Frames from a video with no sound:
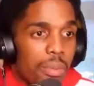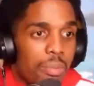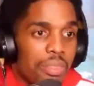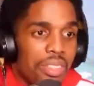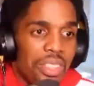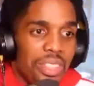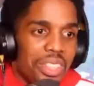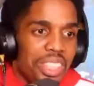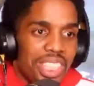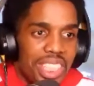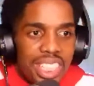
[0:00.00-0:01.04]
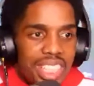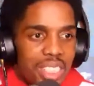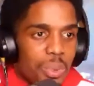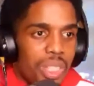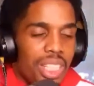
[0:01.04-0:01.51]
you know, it, it is
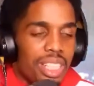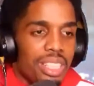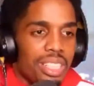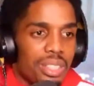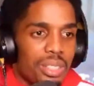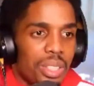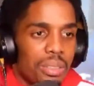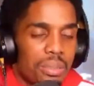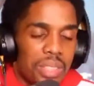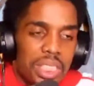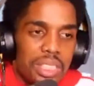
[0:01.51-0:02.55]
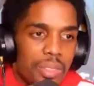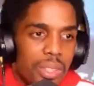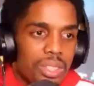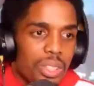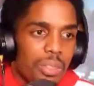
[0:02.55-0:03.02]
yeah. what it is. You know, it just
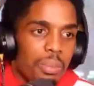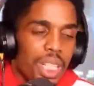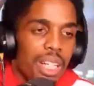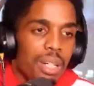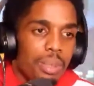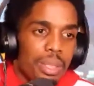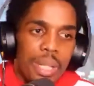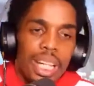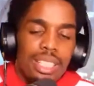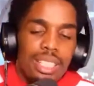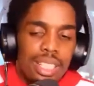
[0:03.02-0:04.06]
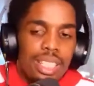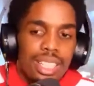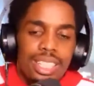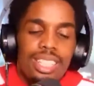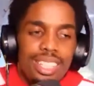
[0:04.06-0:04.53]
falls off me now. But back in the day,
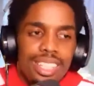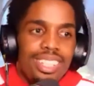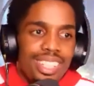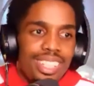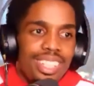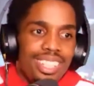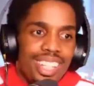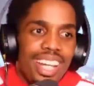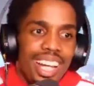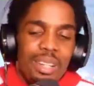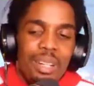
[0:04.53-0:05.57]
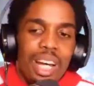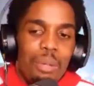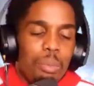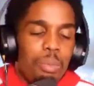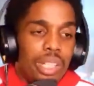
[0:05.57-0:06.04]
yeah, I, would
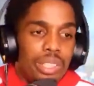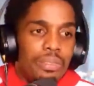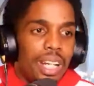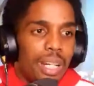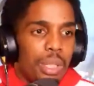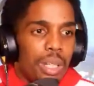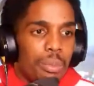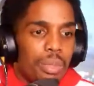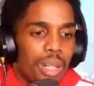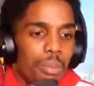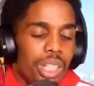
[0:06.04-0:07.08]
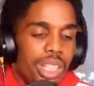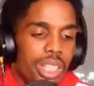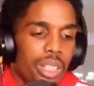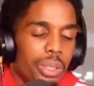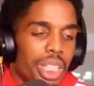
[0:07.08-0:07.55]
be petrified, but I'm, I'm ready to
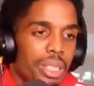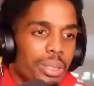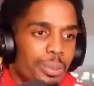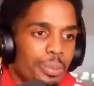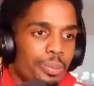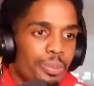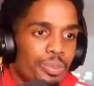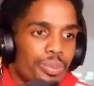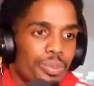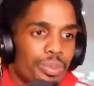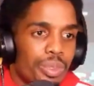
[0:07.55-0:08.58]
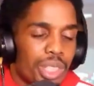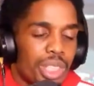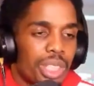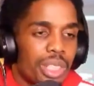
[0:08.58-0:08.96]
go now for sure. Yeah.